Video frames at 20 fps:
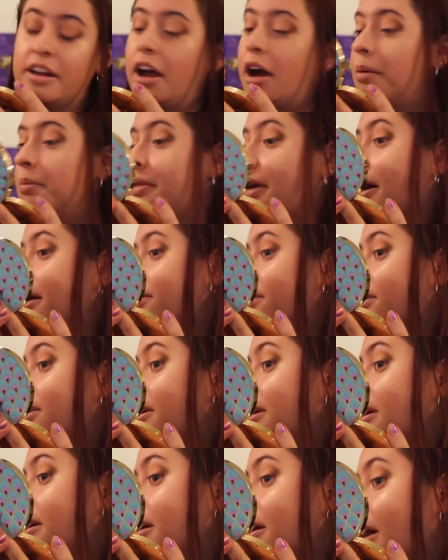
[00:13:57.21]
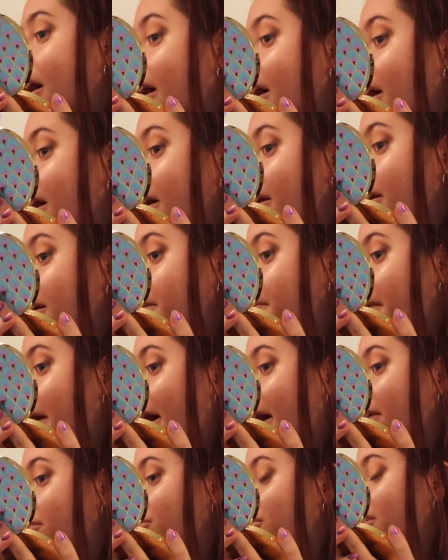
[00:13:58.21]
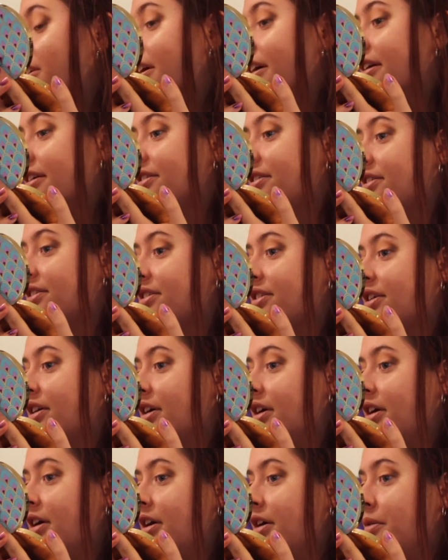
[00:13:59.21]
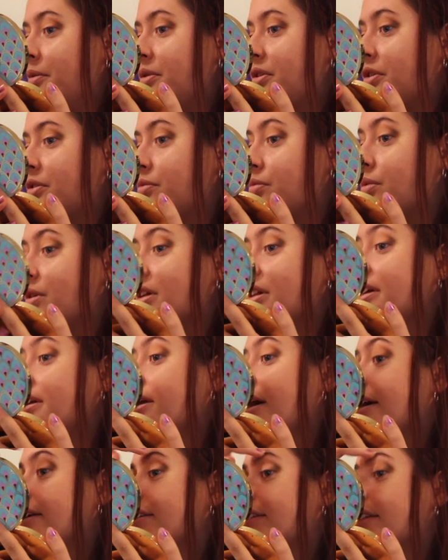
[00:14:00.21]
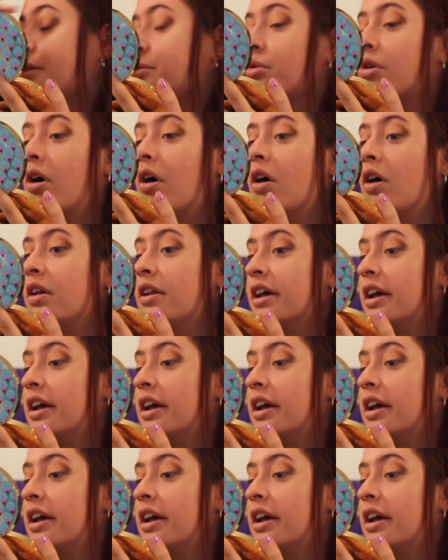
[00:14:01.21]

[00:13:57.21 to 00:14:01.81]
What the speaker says: I'm not seeing any patchiness, which is really nice. They were all